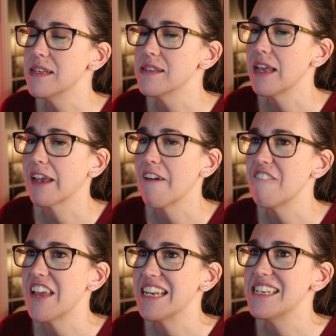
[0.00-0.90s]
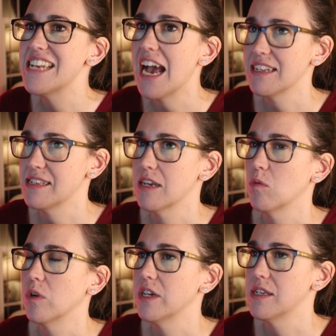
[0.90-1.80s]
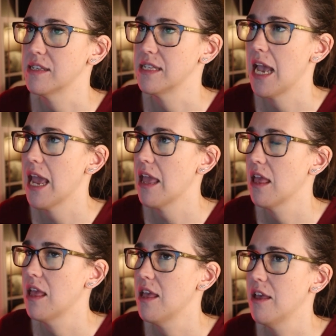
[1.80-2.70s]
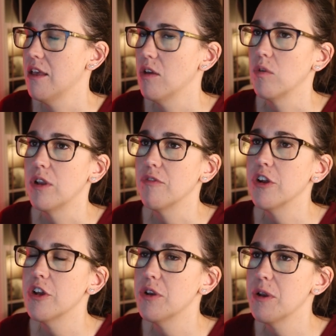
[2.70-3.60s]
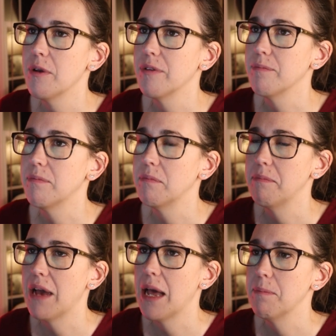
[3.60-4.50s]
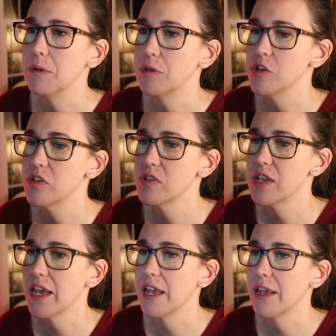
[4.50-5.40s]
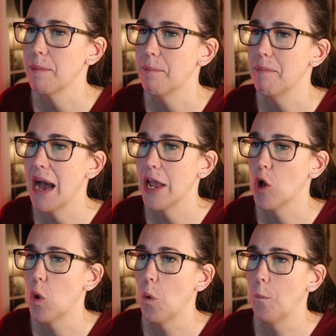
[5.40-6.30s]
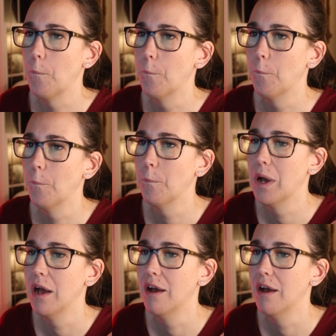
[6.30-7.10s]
is like a fantastic word to say. Whenever you're in a bad mood, just say biome.